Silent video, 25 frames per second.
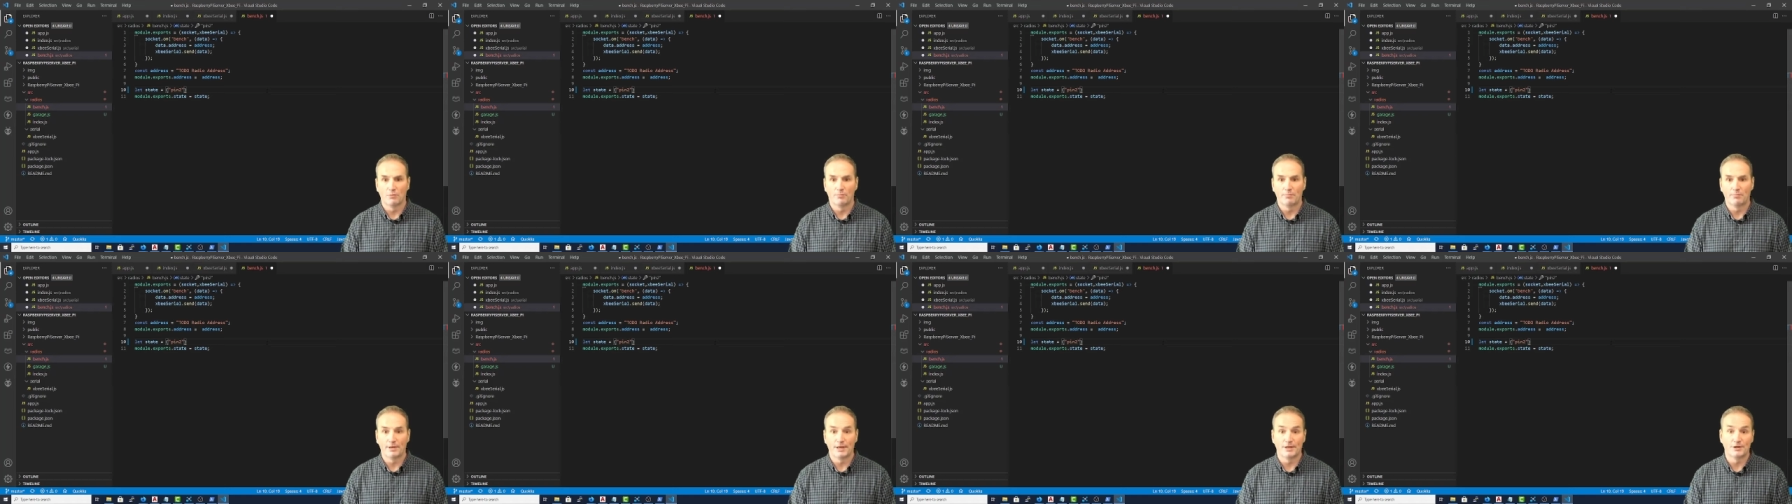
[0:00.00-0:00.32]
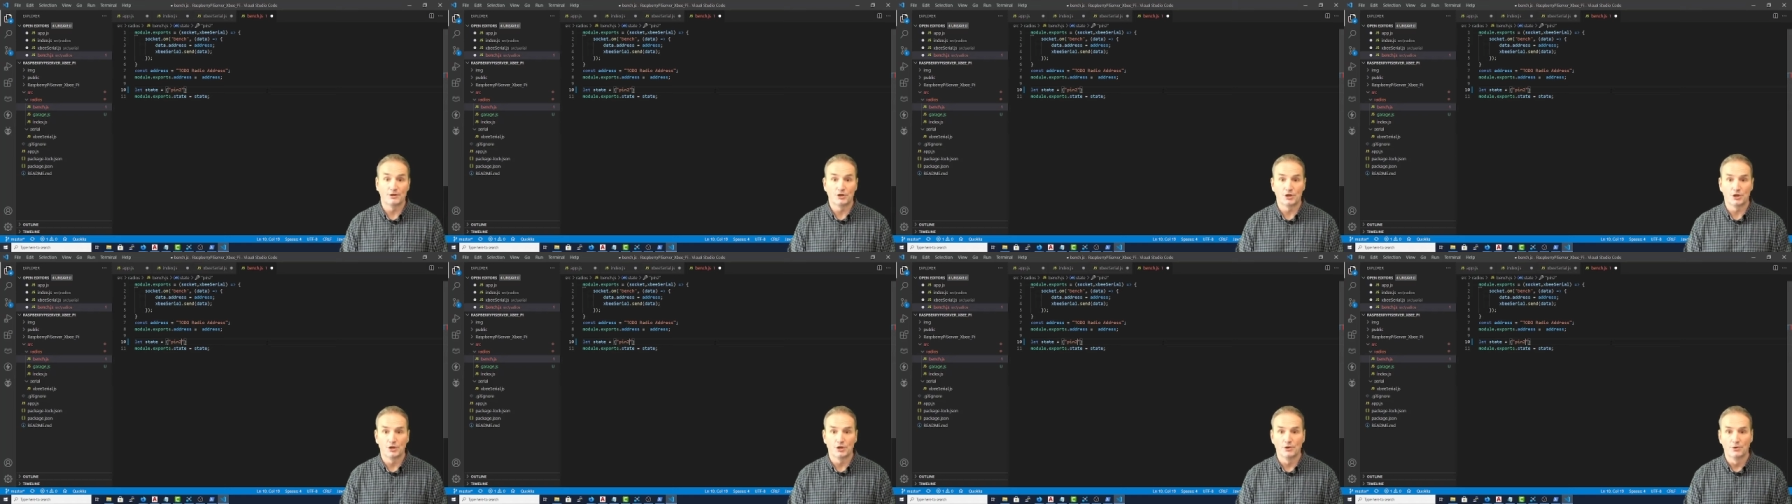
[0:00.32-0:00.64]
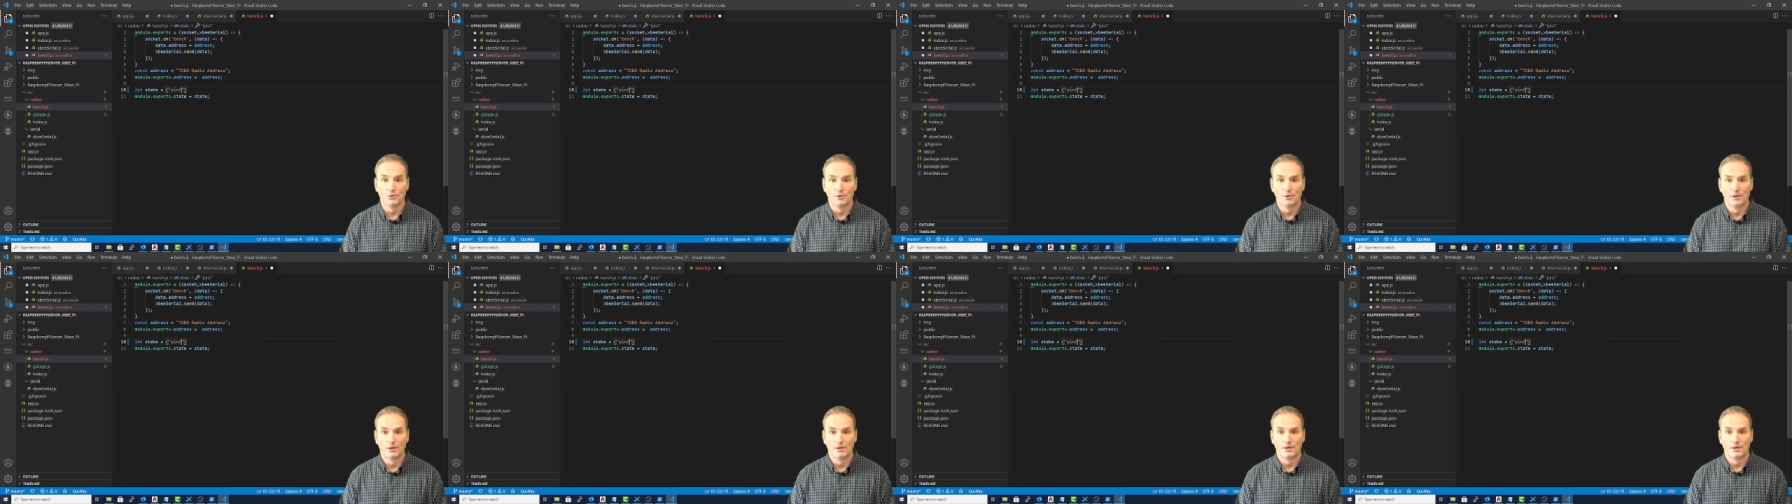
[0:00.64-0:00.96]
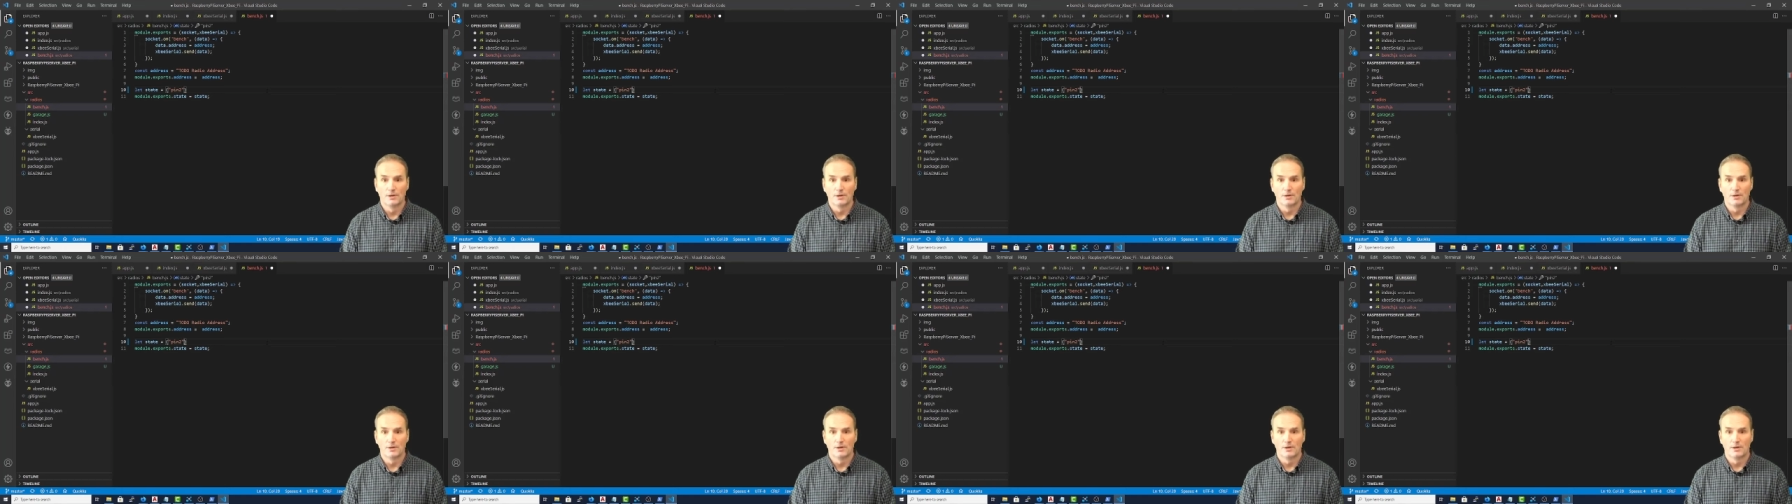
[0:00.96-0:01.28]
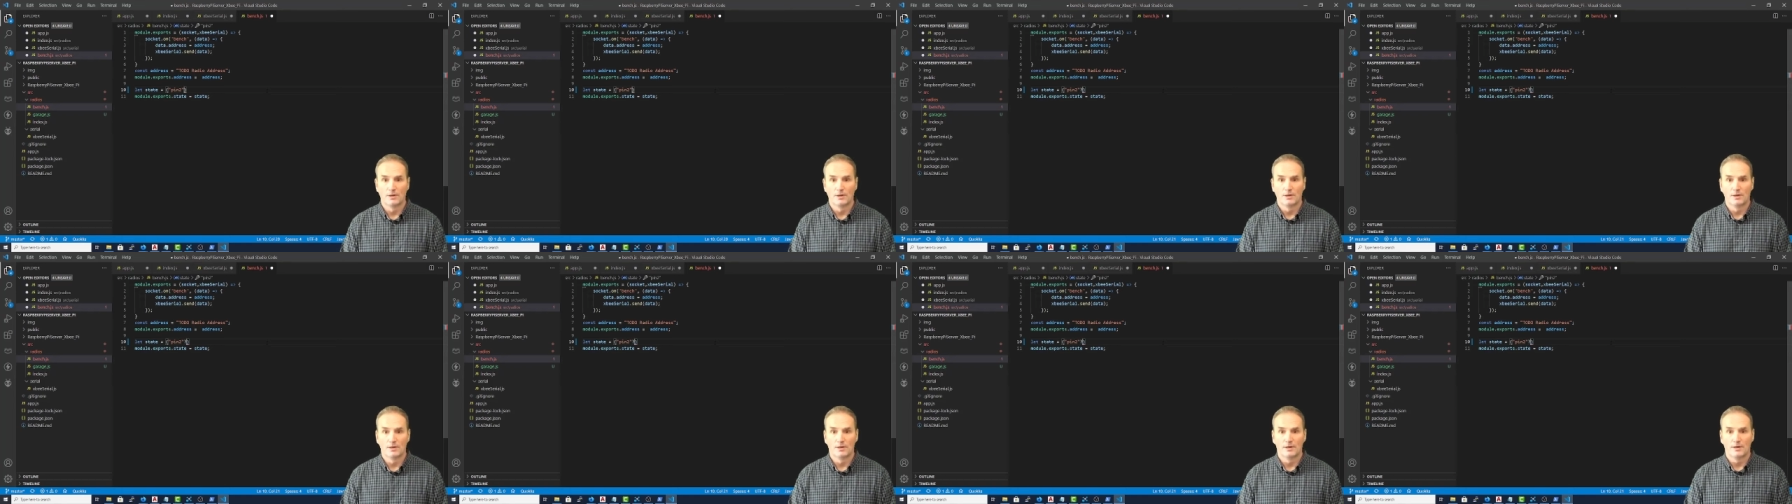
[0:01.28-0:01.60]
pin 2,
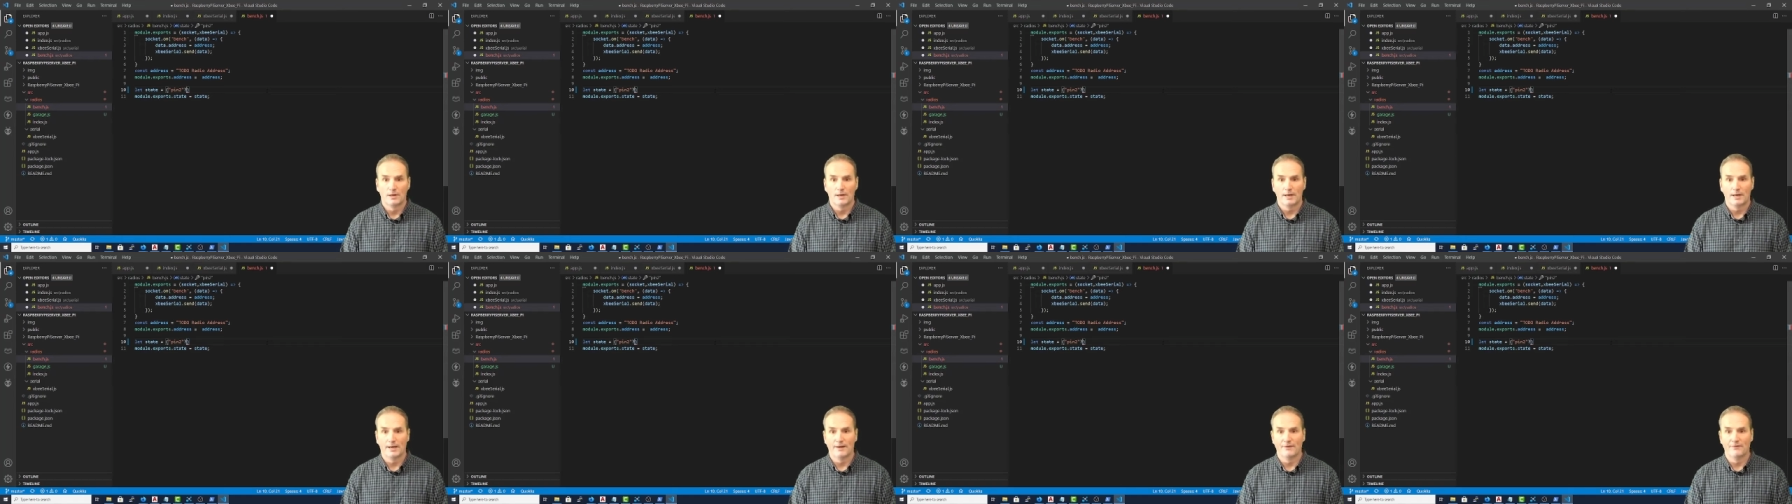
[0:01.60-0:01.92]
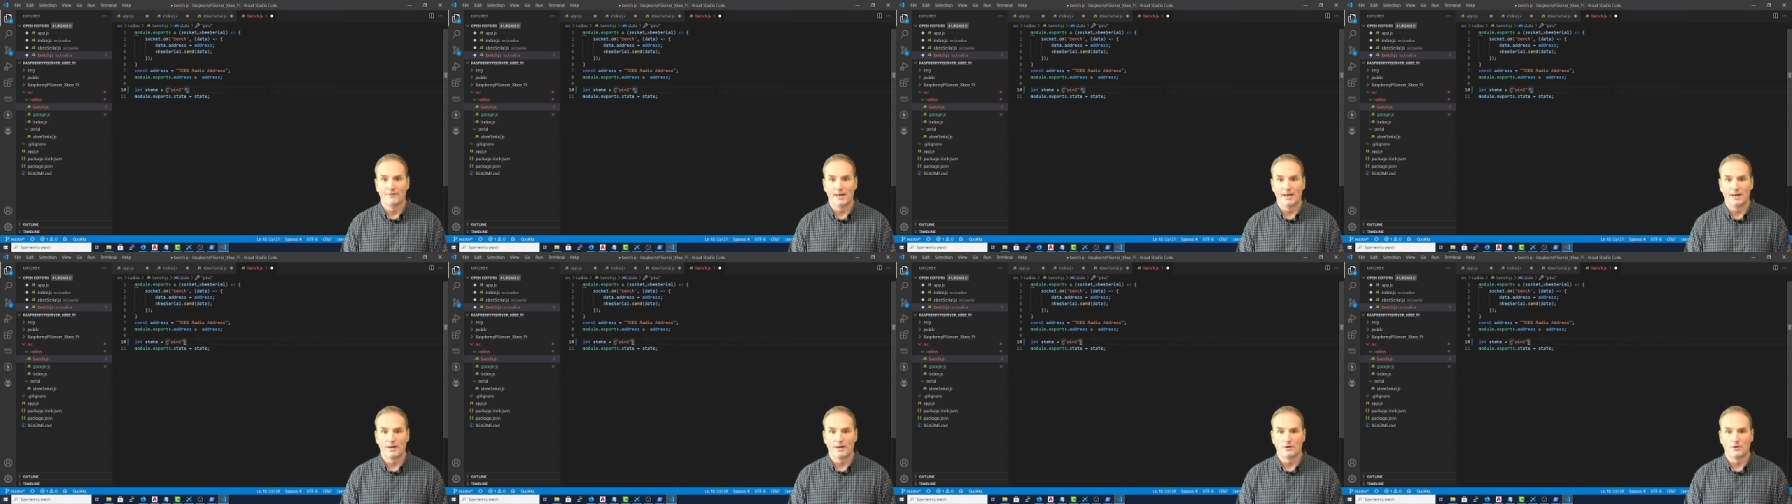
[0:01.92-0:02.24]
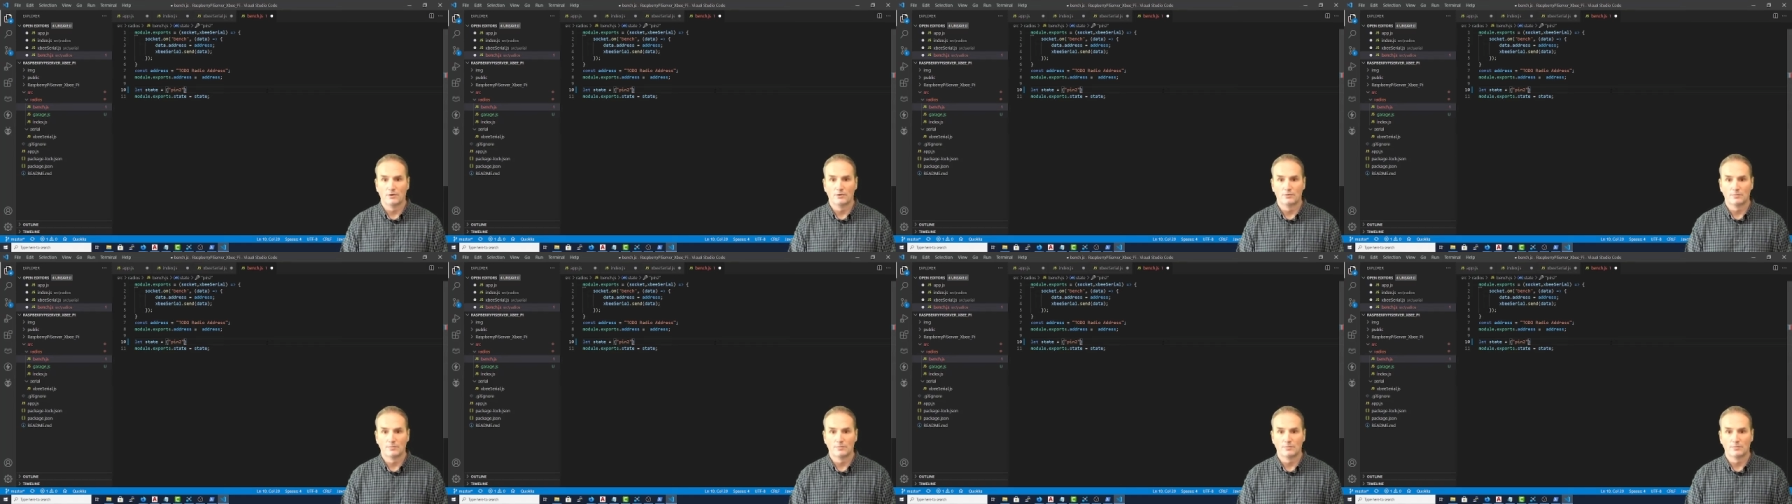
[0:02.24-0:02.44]
and then